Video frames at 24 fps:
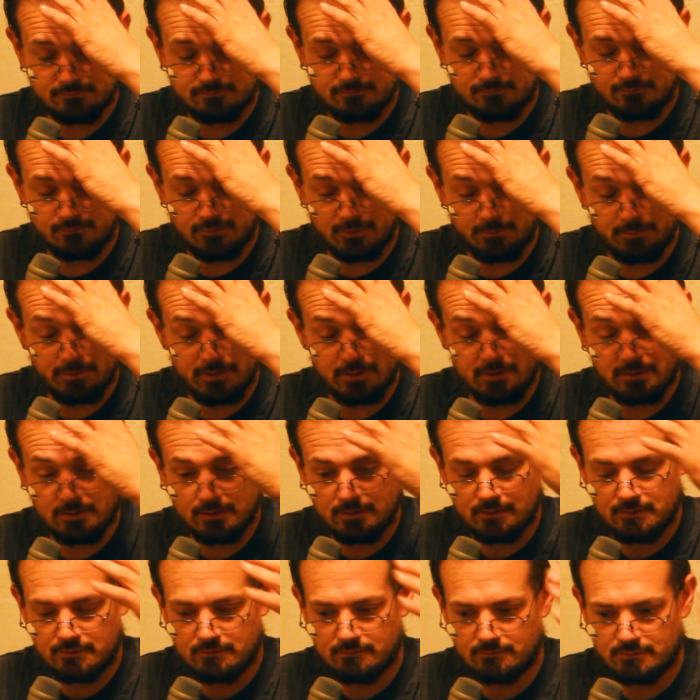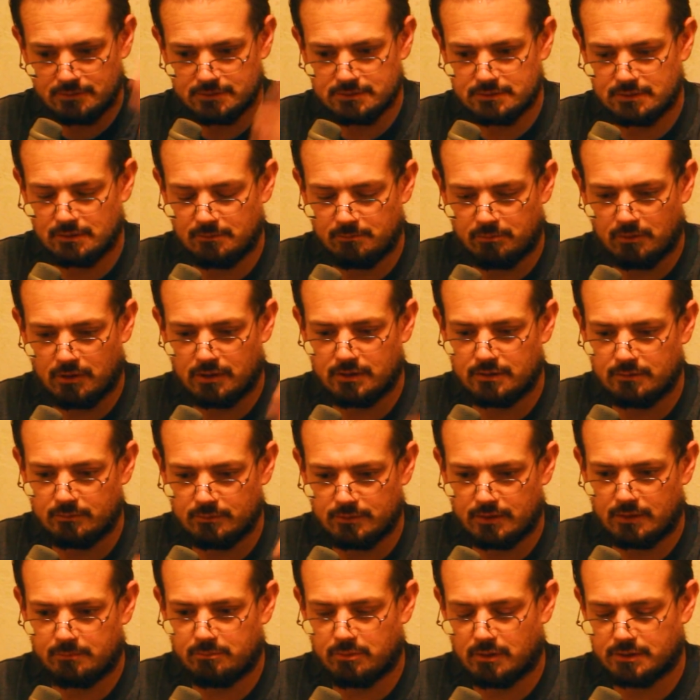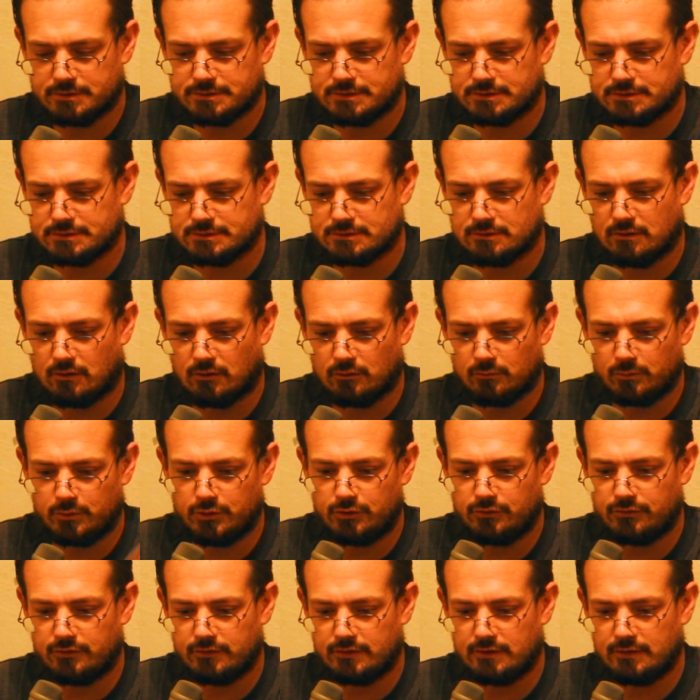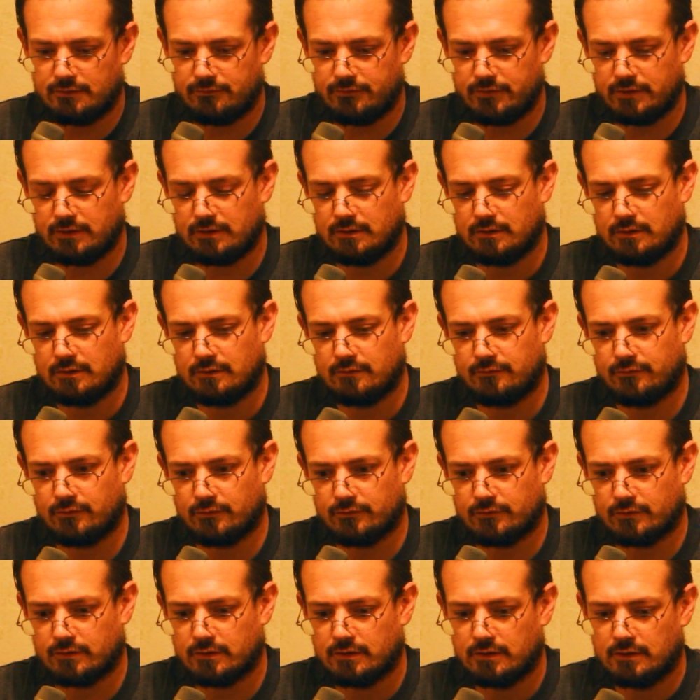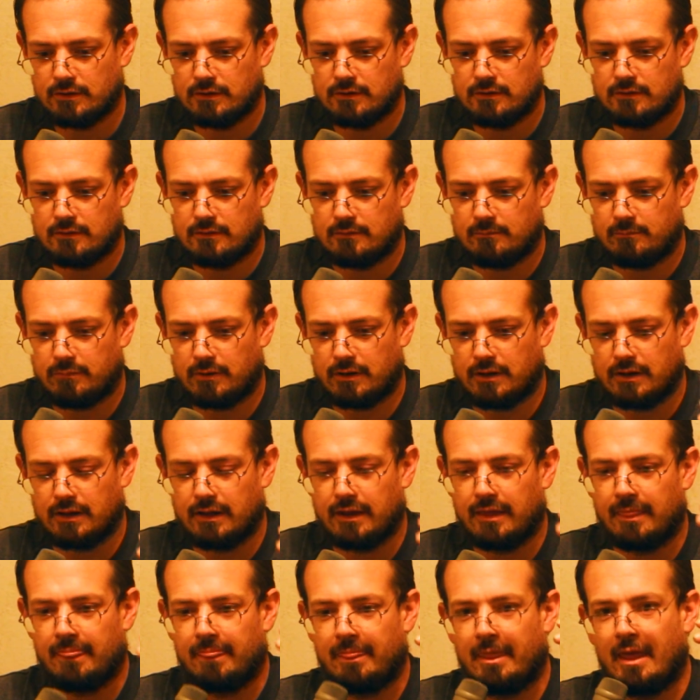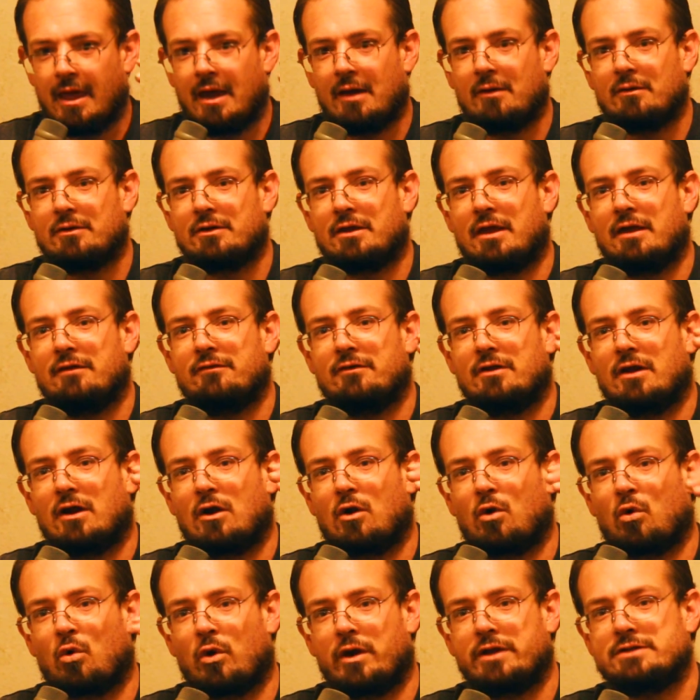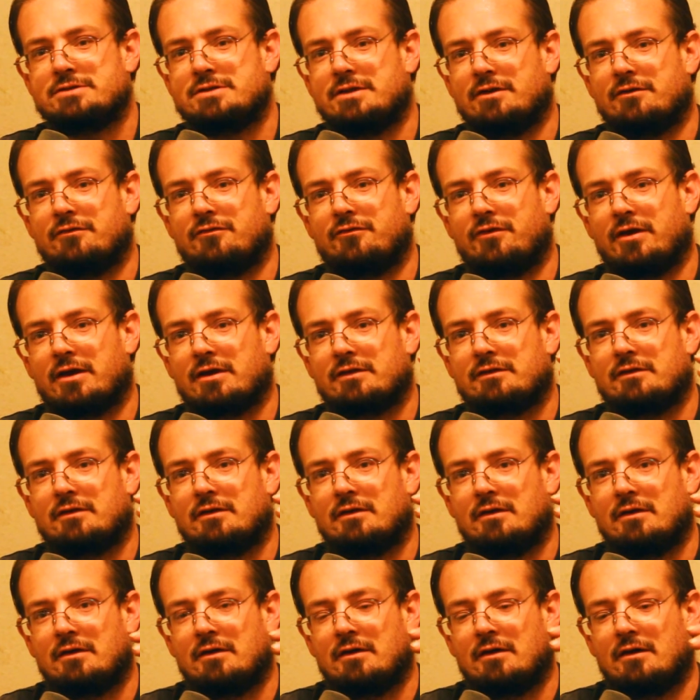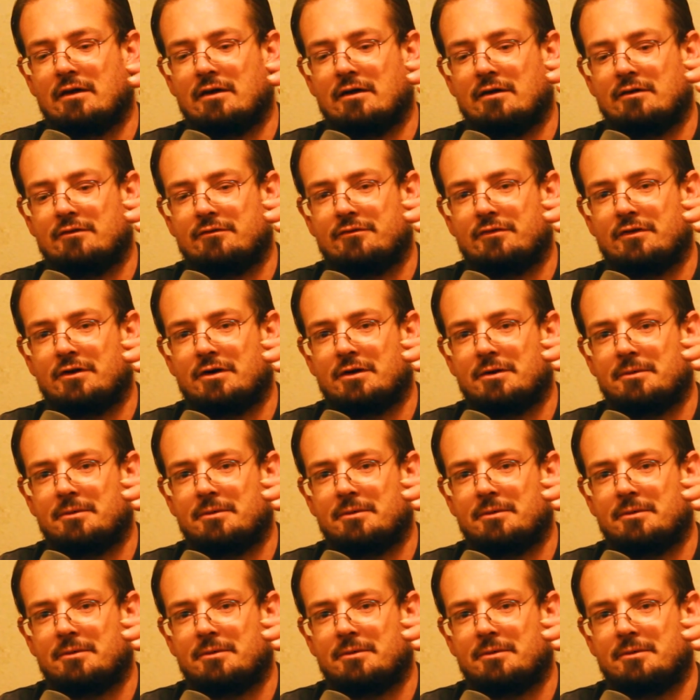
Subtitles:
flipping, what that process is called when you do the TV filter. But in that, gave it a crazy effect of